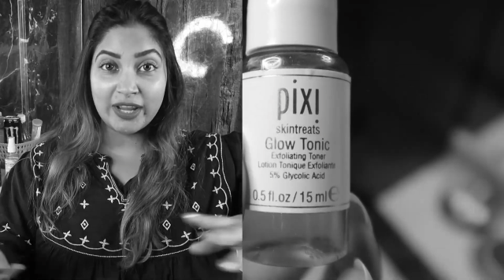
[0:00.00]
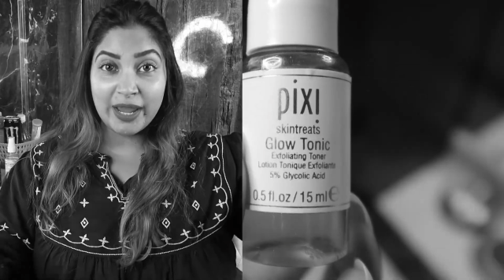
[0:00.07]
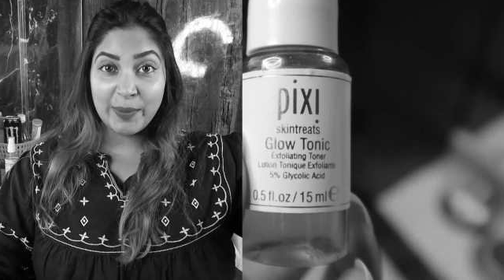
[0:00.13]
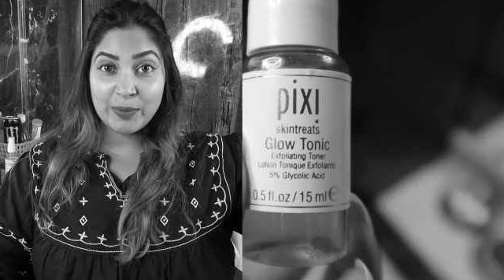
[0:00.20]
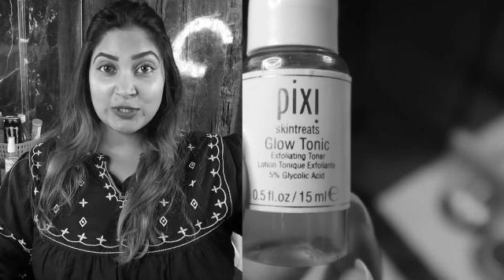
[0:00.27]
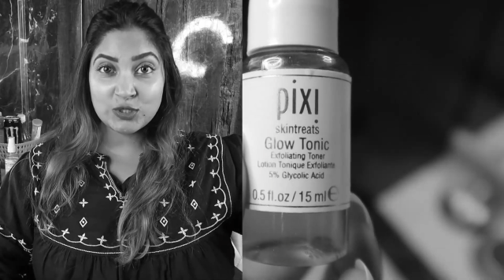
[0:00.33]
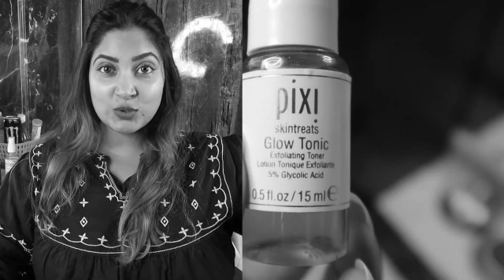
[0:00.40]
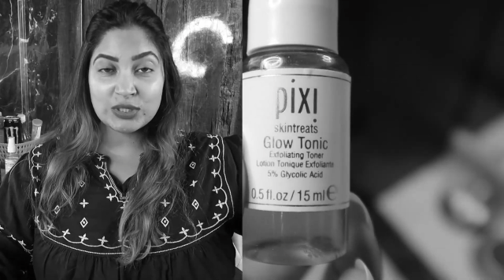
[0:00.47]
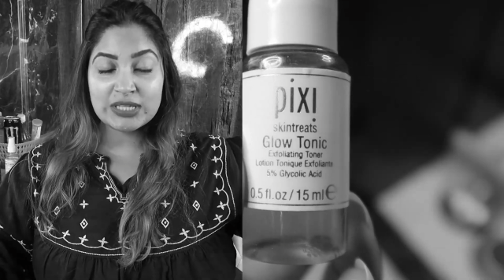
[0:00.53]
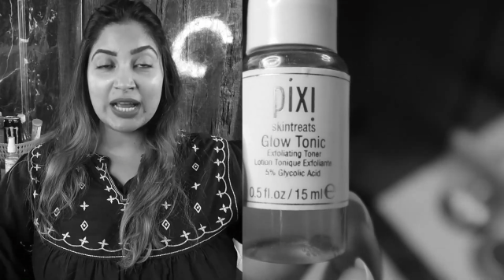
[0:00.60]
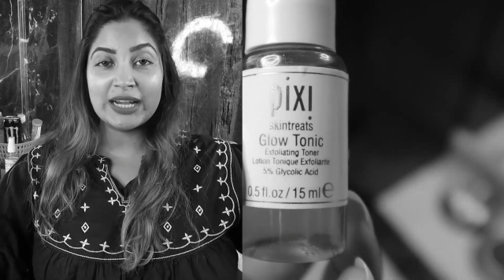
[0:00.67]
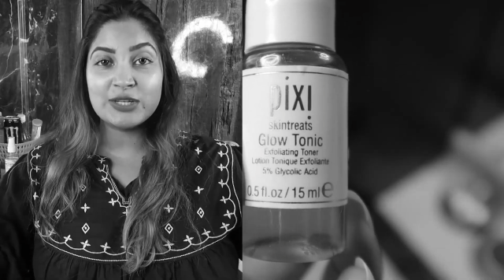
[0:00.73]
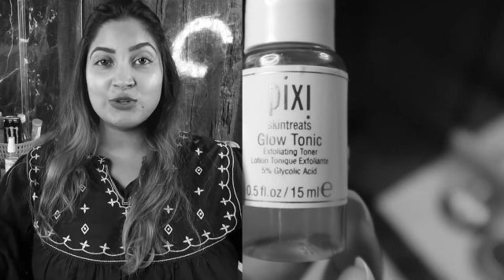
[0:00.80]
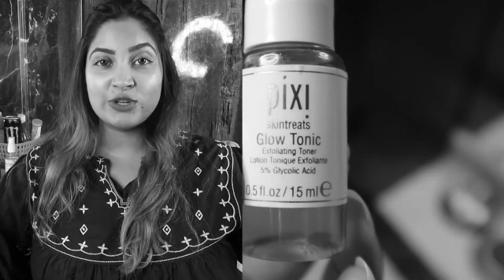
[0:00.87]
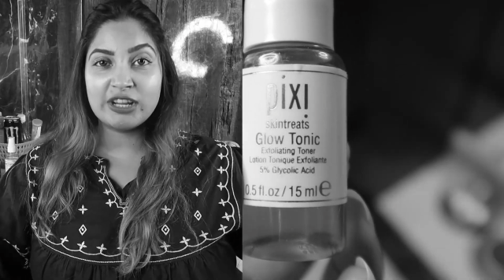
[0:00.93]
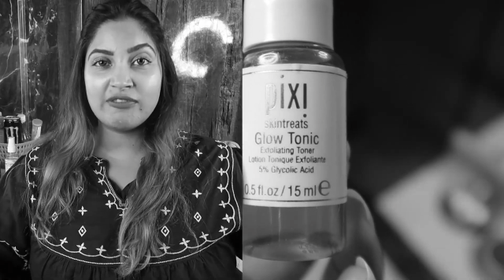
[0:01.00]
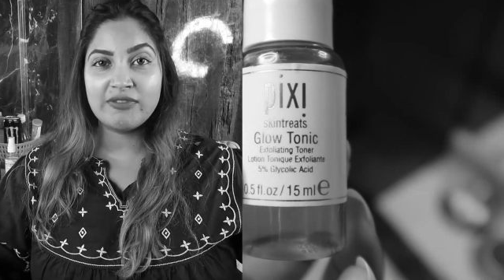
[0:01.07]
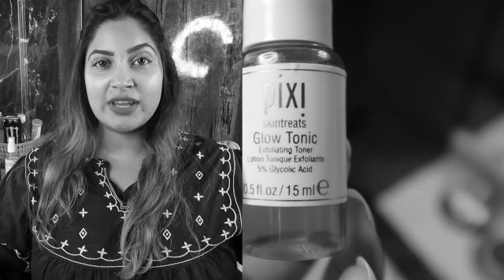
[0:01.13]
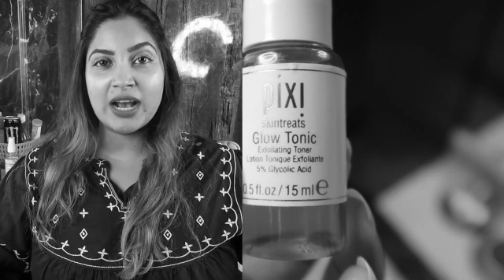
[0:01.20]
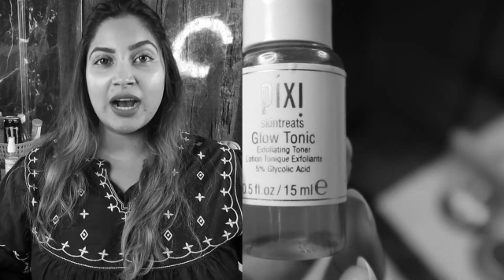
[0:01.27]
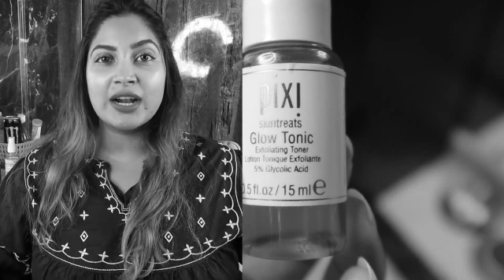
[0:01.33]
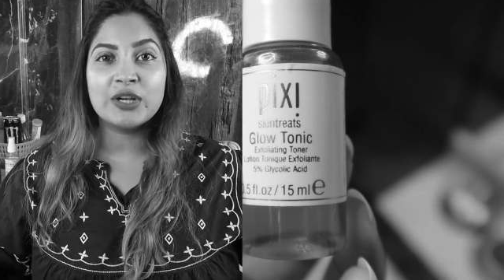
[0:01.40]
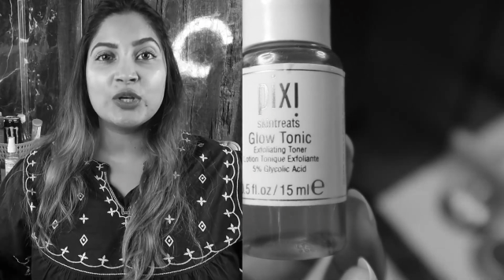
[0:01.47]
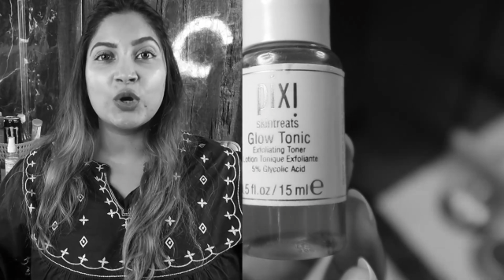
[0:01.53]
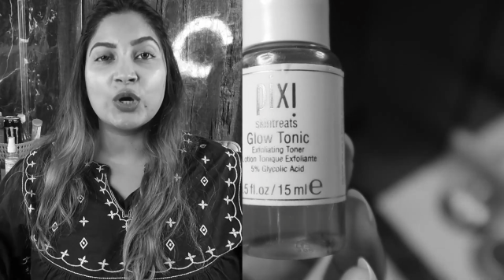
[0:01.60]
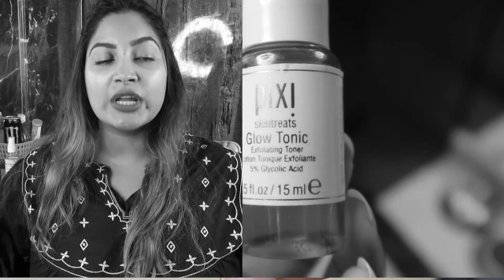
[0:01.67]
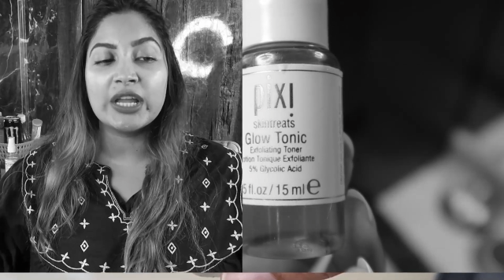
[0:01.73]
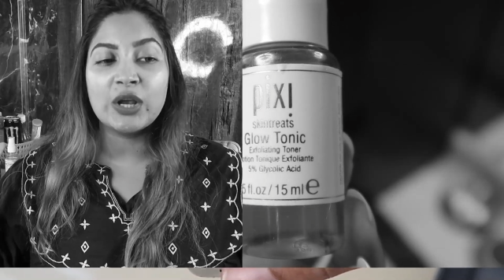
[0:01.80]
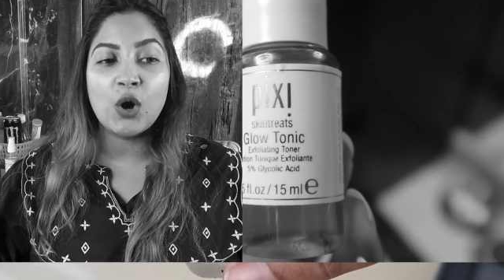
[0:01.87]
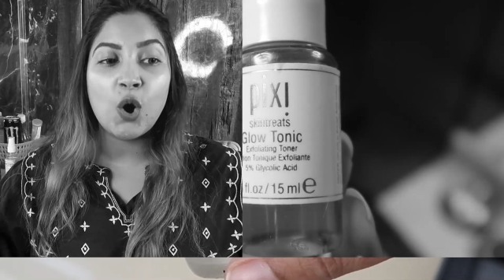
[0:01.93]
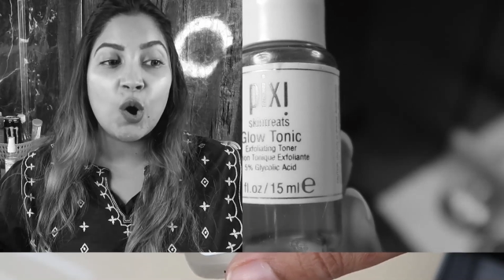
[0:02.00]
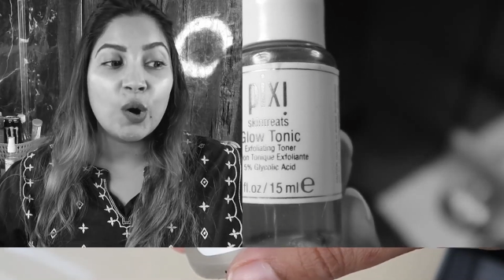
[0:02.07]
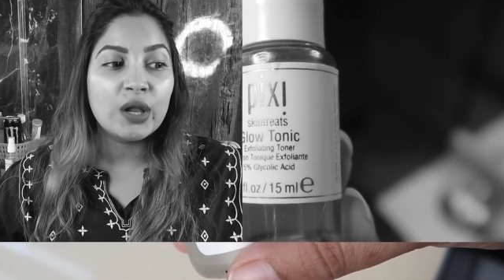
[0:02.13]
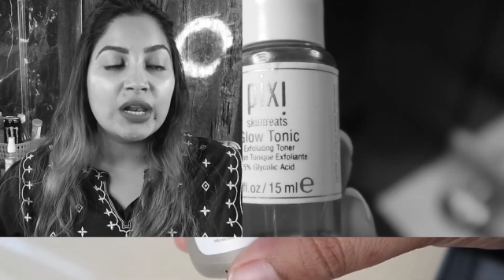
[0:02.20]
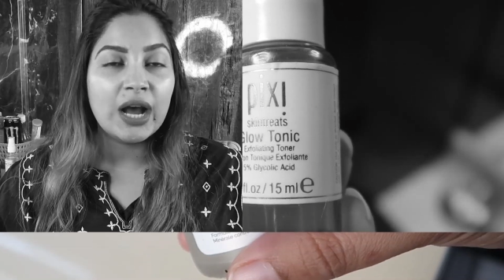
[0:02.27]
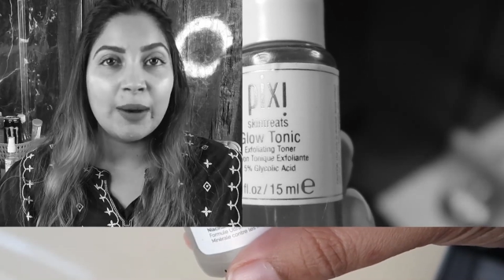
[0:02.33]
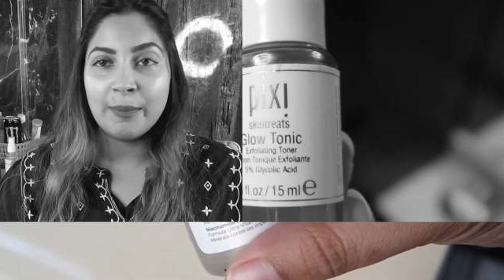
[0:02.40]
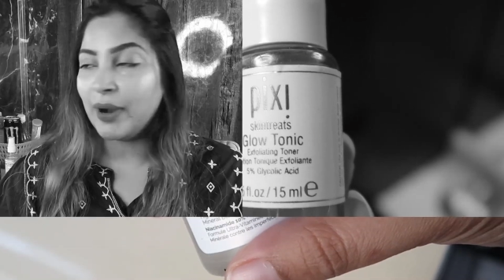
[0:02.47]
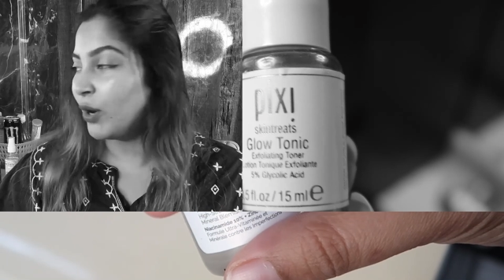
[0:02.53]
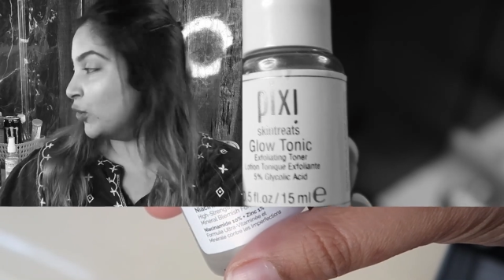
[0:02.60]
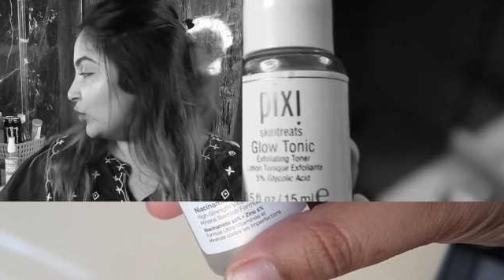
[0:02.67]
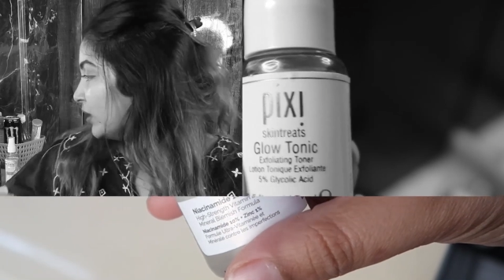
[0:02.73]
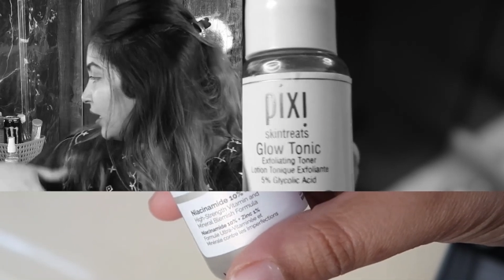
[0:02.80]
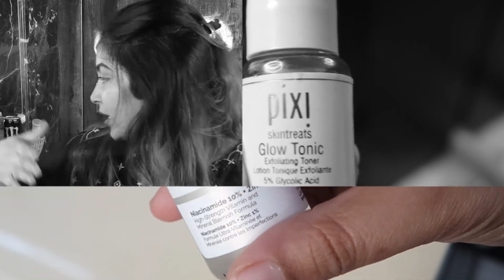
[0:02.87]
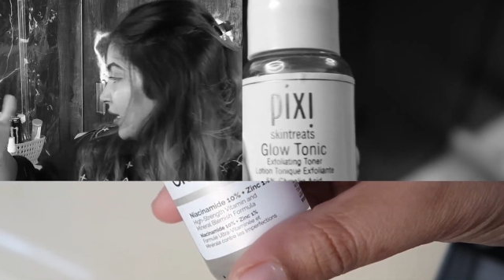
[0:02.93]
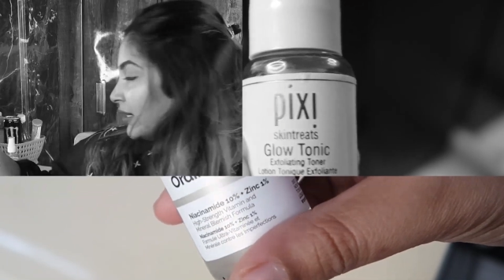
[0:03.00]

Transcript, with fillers: the episodes, and today we are talking all about